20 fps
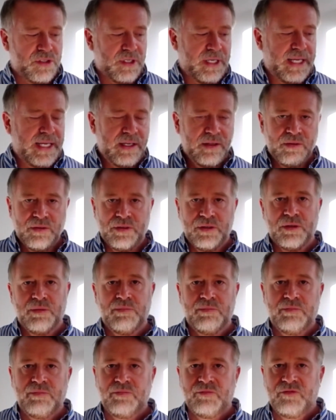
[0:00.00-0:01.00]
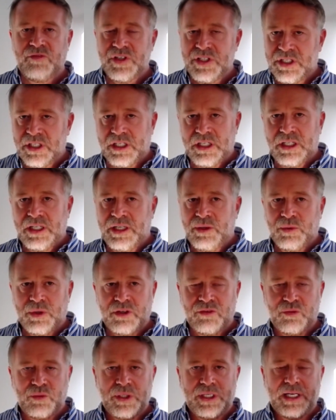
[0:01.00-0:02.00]
heal them physically,
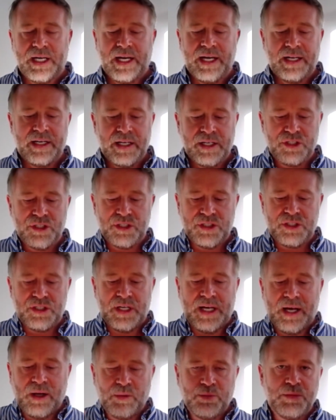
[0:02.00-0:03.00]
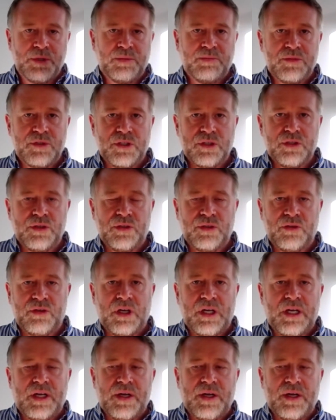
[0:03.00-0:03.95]
whatever we can, and just to help them to